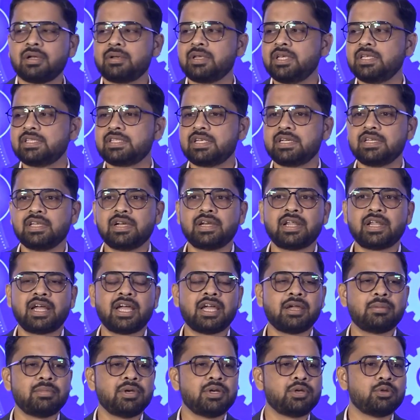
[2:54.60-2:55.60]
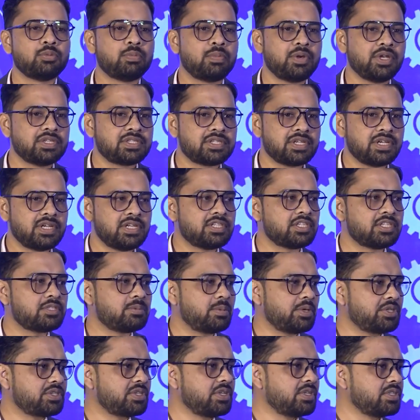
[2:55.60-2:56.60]
he said that I am into pre-sales,
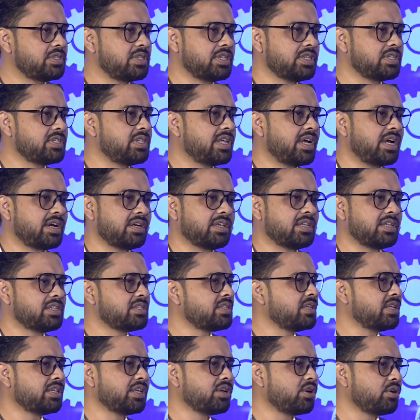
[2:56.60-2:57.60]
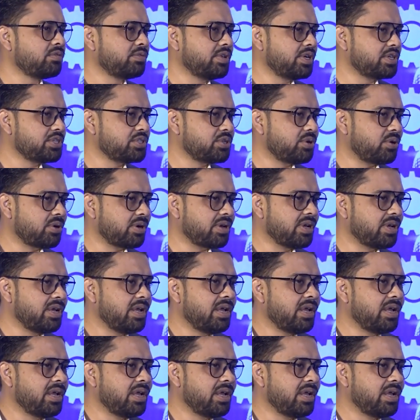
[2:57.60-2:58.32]
specialist, this, that. There's nothing of that sort.